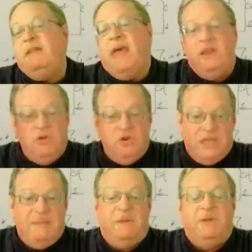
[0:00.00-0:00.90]
that huge
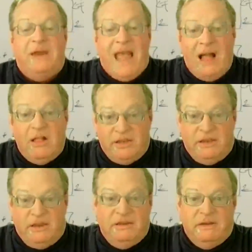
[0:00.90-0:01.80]
leap in
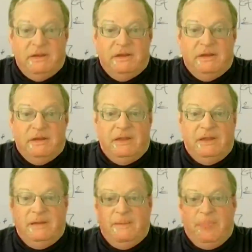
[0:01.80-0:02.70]
reality
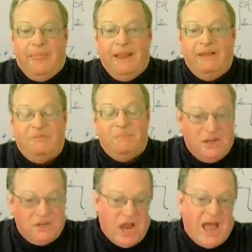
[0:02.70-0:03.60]
is
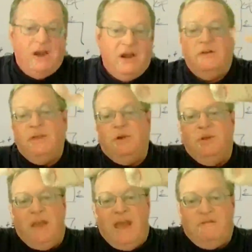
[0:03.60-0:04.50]
much higher than what
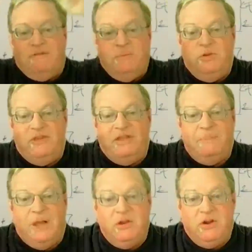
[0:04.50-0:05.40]
you get from using the
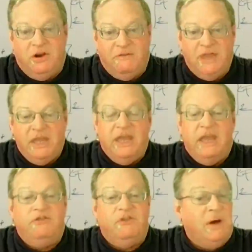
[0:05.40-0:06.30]
bell curve
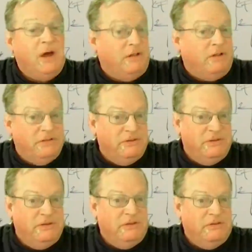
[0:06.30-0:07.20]
as your model.
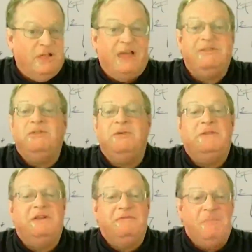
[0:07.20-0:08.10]
So lots of
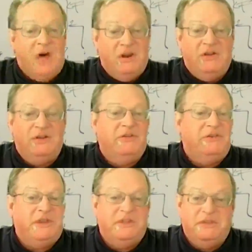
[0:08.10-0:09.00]
derivative
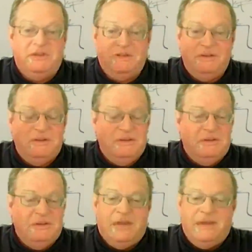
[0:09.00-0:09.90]
models, like
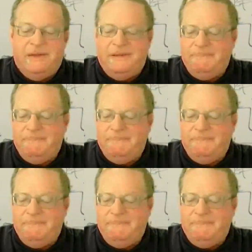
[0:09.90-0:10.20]
I